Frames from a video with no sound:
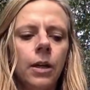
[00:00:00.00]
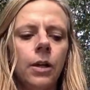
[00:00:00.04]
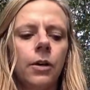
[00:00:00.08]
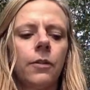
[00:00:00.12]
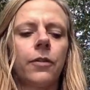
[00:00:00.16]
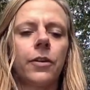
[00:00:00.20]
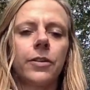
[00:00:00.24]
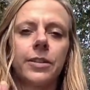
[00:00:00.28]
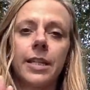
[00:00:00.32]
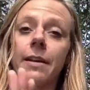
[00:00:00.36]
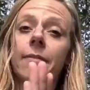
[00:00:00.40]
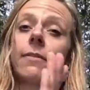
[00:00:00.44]

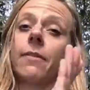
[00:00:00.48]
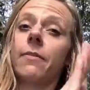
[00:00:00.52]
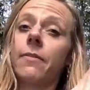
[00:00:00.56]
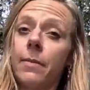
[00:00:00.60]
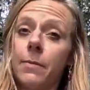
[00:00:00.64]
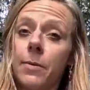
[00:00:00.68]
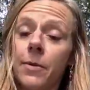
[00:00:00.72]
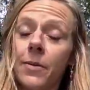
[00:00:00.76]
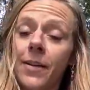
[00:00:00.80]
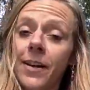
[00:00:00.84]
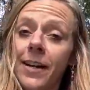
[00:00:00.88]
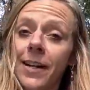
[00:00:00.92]
first half of
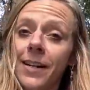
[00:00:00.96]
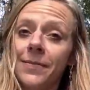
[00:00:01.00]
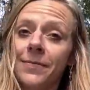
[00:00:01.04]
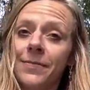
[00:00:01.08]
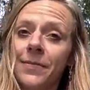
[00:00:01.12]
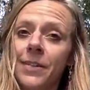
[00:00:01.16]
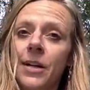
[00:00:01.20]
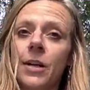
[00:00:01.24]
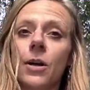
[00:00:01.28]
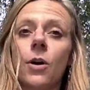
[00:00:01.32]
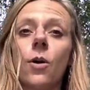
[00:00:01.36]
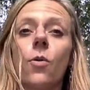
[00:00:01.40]
February,
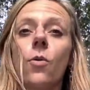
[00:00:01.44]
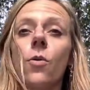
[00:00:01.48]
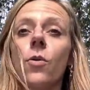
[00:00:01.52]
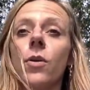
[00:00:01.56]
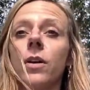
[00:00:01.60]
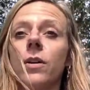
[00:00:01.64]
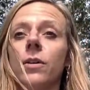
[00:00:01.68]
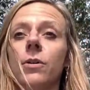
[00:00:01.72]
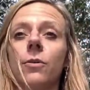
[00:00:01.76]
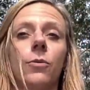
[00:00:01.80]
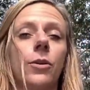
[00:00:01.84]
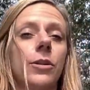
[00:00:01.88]

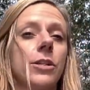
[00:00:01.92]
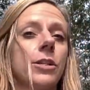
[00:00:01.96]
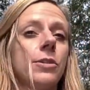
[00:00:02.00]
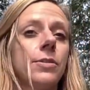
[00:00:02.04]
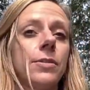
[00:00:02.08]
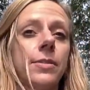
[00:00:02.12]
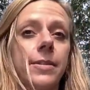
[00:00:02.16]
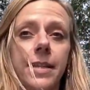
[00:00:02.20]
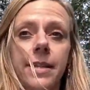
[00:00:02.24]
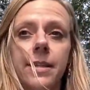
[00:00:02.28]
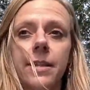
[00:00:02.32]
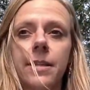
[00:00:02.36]
or when you
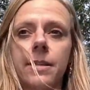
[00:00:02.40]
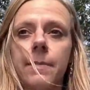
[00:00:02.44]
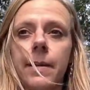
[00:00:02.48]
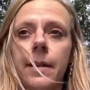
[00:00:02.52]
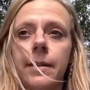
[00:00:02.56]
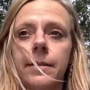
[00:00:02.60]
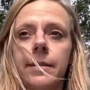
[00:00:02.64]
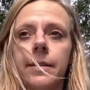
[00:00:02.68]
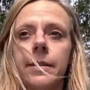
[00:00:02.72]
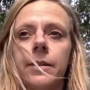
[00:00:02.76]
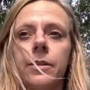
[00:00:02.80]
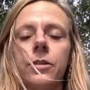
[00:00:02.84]
see this
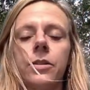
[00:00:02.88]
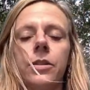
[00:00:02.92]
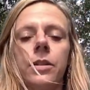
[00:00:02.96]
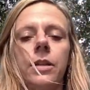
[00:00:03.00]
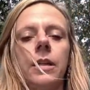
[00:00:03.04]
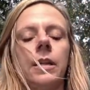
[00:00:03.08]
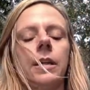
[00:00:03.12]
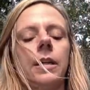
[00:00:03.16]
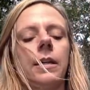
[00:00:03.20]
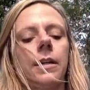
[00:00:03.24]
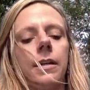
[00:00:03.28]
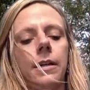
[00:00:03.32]
message,
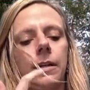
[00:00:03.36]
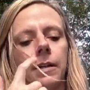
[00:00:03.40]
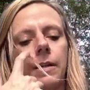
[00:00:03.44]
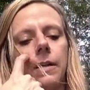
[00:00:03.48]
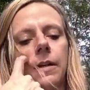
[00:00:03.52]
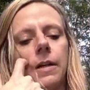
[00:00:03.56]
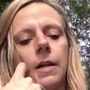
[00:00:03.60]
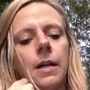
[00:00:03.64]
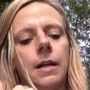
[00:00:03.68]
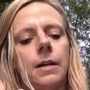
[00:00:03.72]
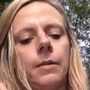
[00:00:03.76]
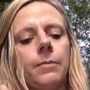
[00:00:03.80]

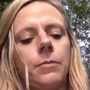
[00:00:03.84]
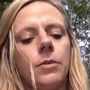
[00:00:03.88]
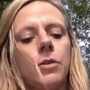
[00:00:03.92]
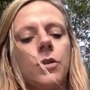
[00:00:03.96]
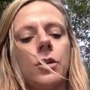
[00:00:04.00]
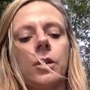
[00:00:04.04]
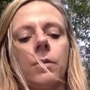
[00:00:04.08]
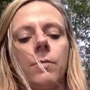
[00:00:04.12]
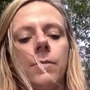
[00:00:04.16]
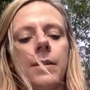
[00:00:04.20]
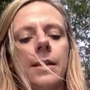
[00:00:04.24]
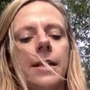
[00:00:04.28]
you
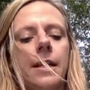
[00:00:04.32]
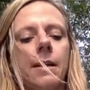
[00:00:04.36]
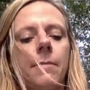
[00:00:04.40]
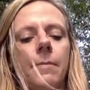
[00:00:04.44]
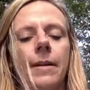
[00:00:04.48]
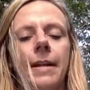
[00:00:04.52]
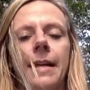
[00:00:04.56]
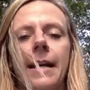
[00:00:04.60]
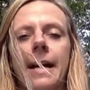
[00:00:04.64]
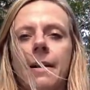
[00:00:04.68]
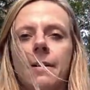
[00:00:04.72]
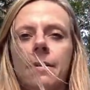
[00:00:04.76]
could be
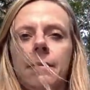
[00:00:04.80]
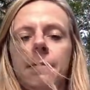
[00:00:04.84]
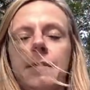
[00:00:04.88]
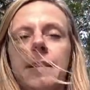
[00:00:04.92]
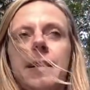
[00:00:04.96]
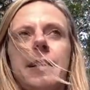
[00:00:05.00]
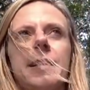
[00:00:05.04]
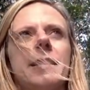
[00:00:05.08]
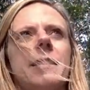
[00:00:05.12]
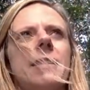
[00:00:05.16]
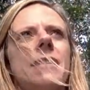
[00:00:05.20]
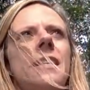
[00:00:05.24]
coming out of this